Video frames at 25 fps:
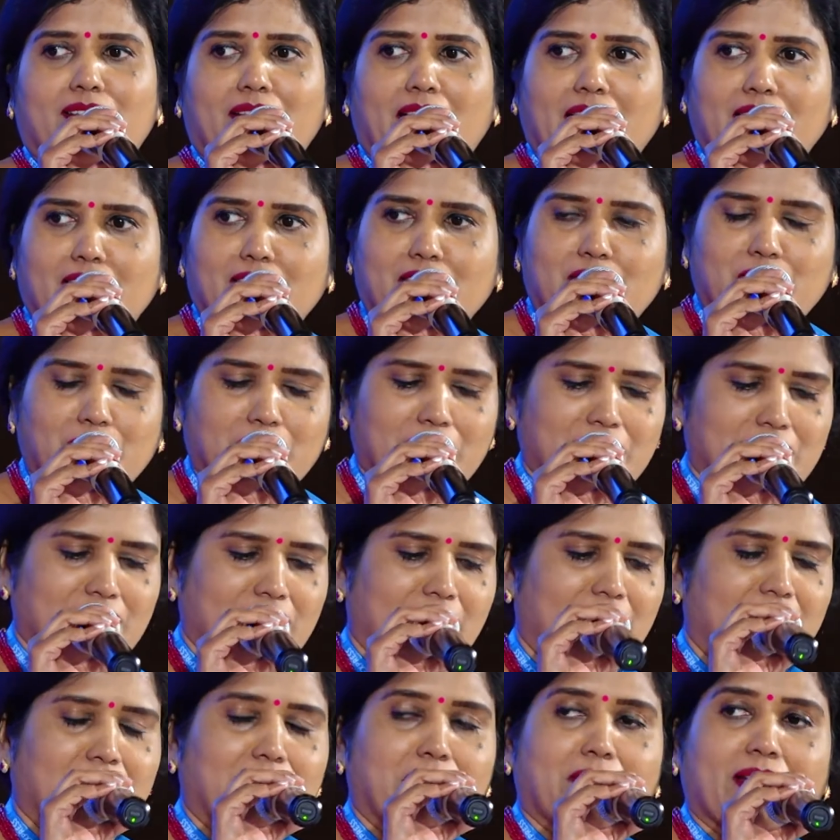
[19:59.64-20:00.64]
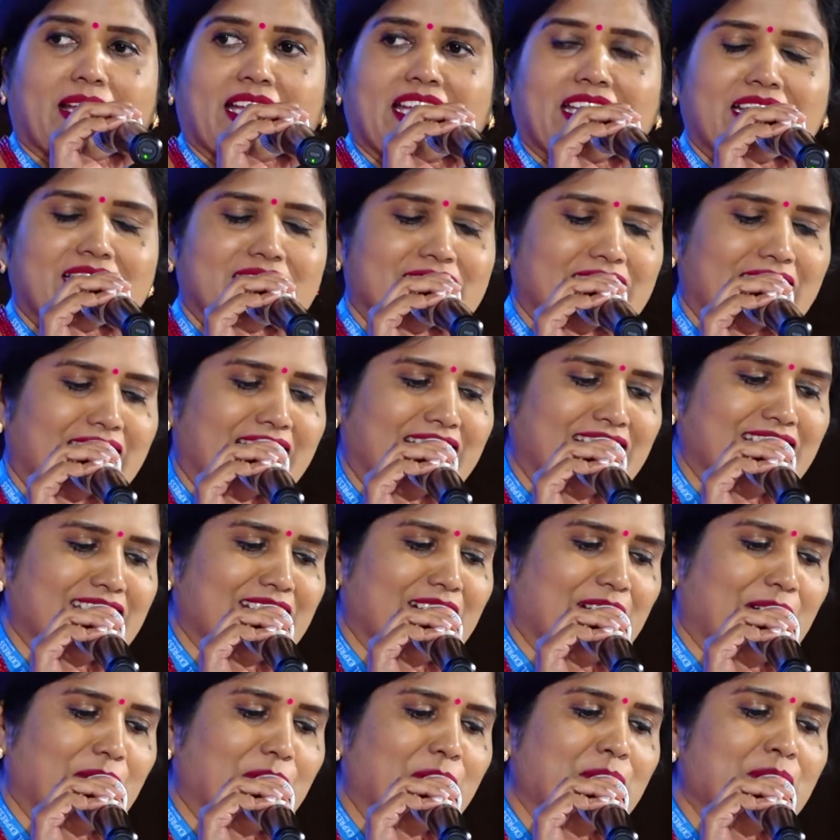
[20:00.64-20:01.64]
added to the timelines. And
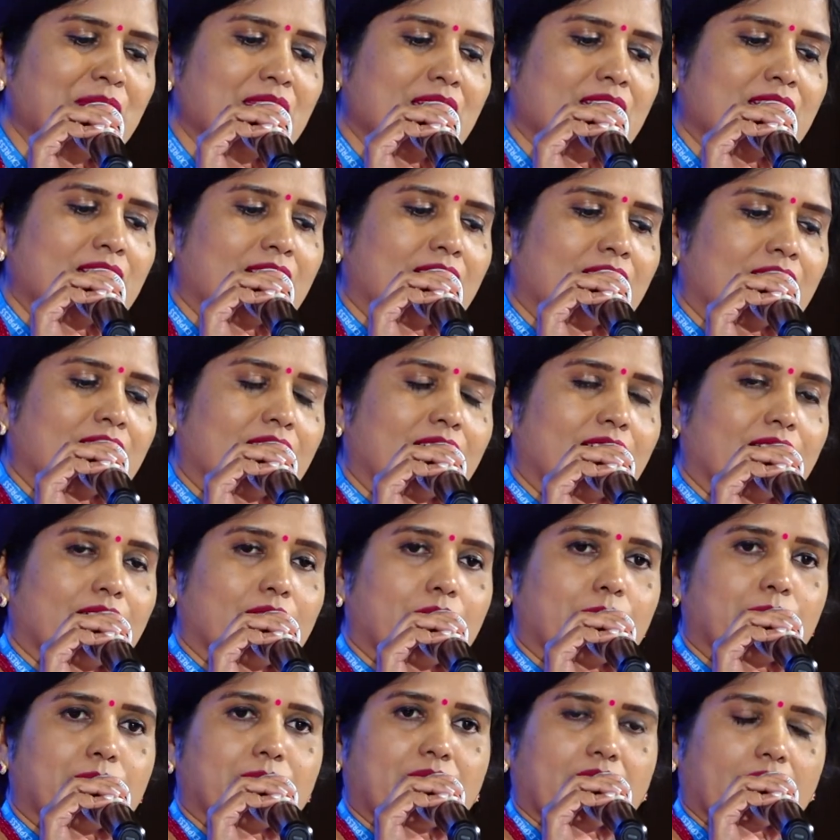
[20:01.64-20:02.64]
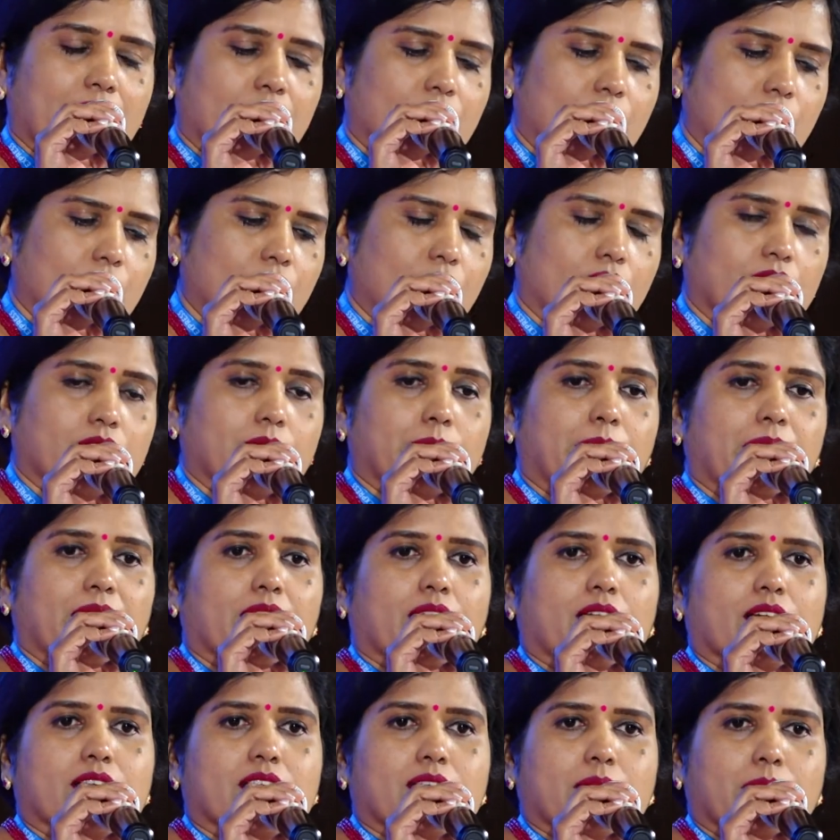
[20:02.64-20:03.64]
thank you, Dr.
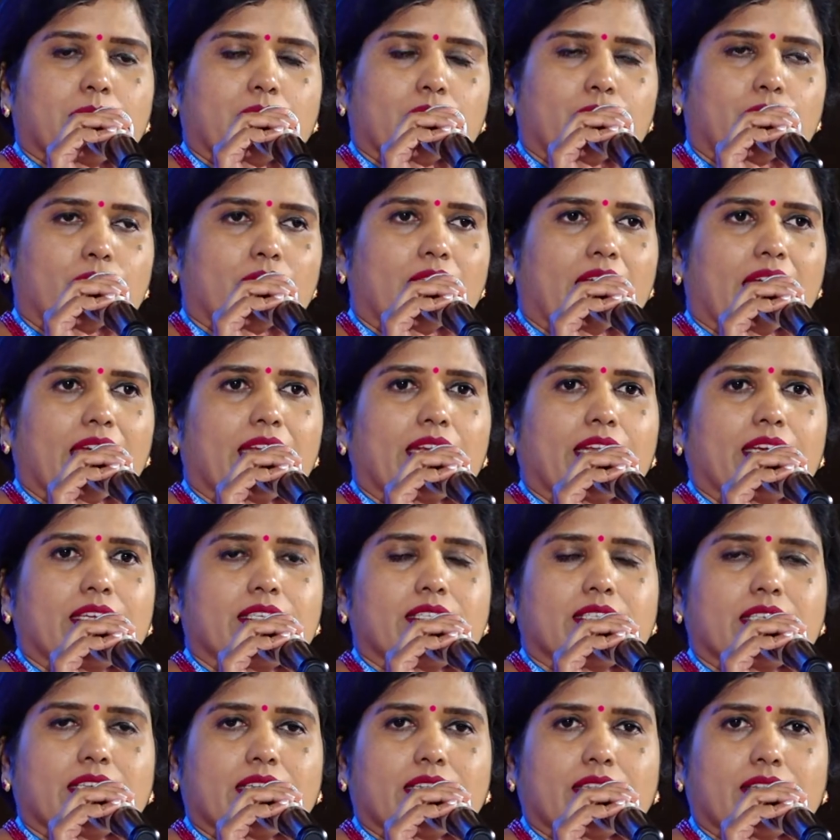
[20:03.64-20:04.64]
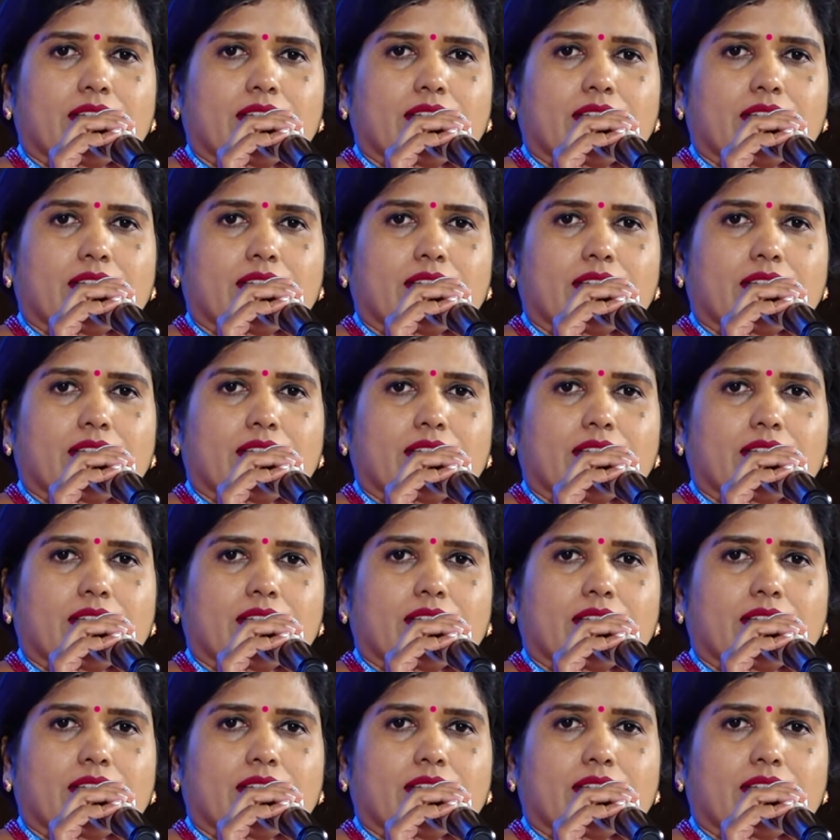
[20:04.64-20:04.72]
Prakasamma, for highlighting